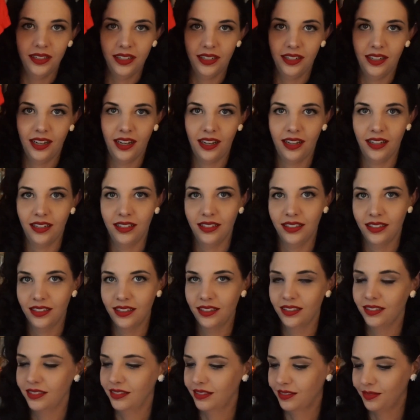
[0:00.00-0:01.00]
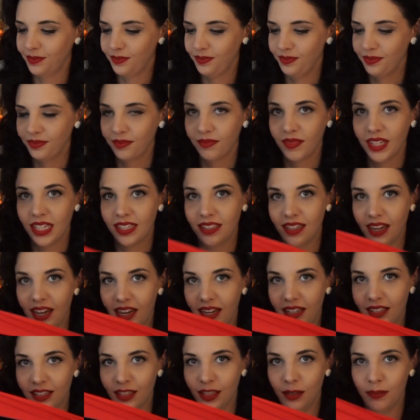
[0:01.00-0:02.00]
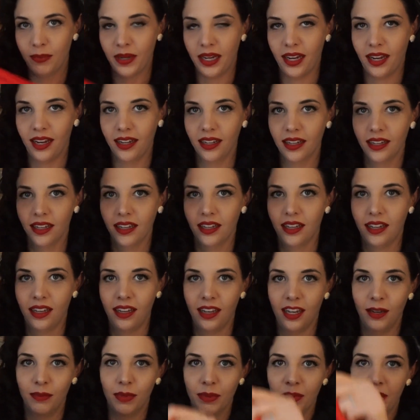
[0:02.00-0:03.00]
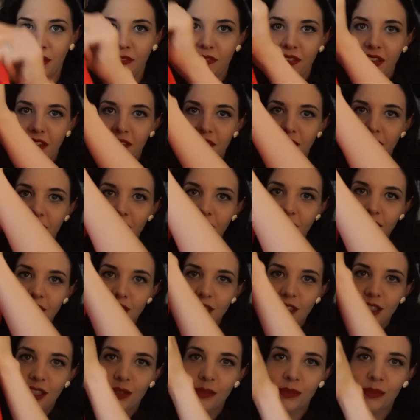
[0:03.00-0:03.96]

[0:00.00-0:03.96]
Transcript: It has ties in the back, but my favorite is the